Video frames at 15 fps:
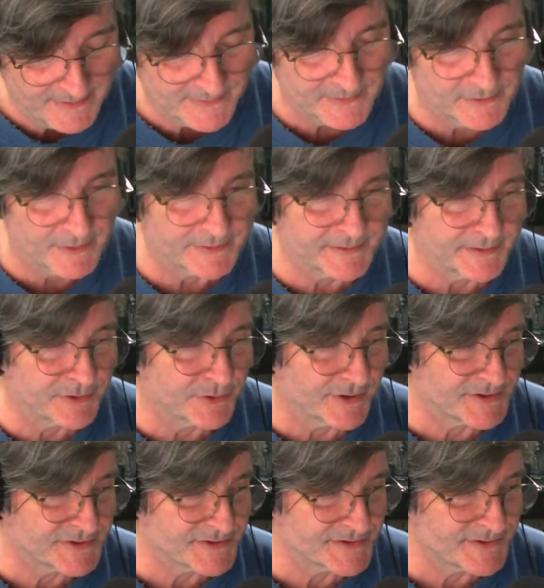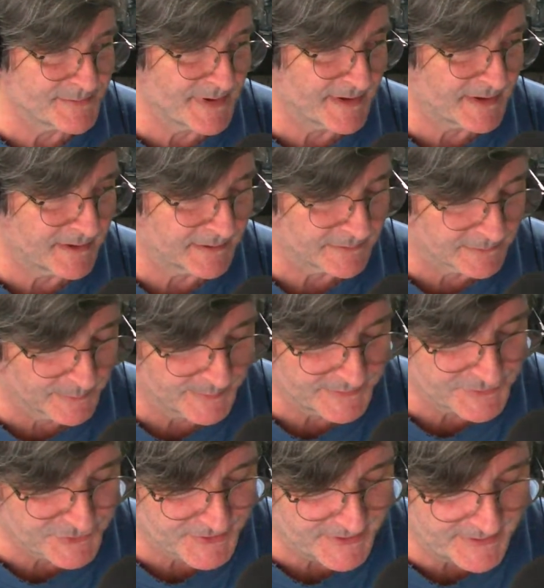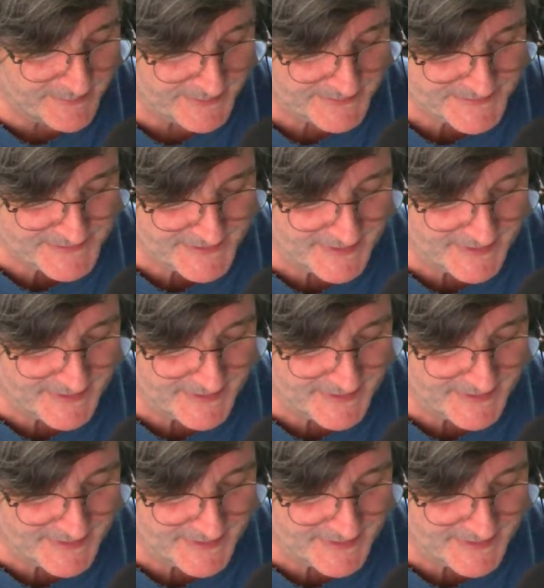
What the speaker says: The lightning crashes are making it a little bit tricky, but